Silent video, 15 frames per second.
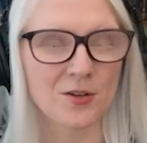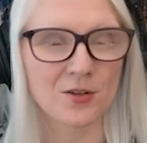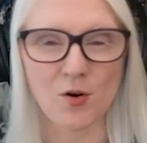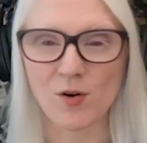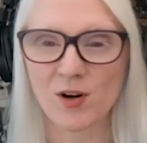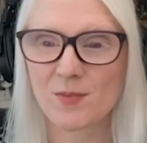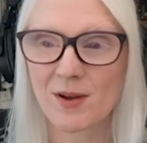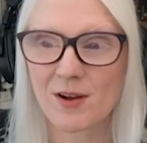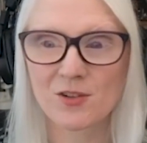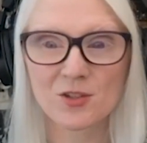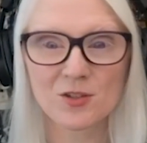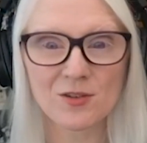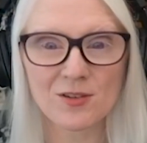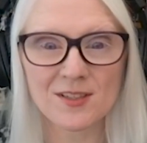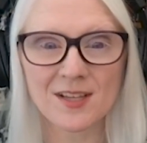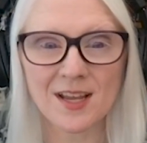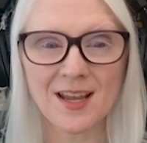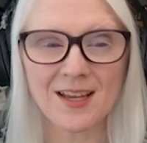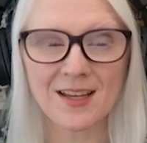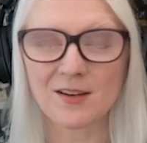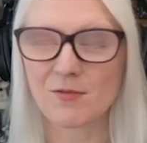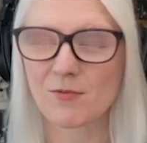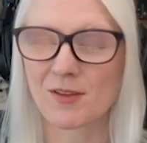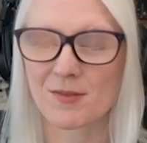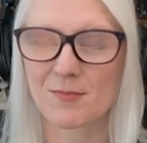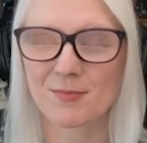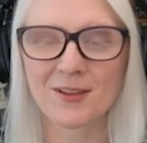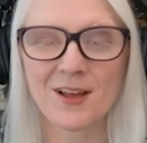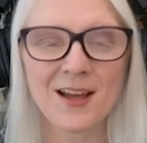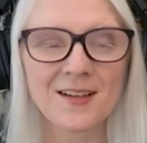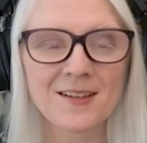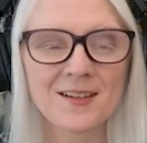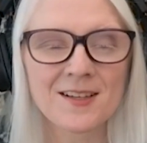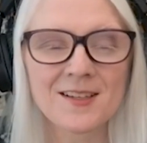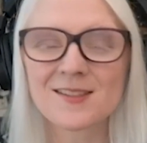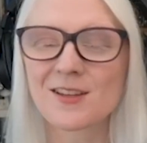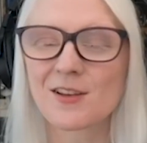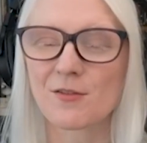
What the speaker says: going about your day with blindness,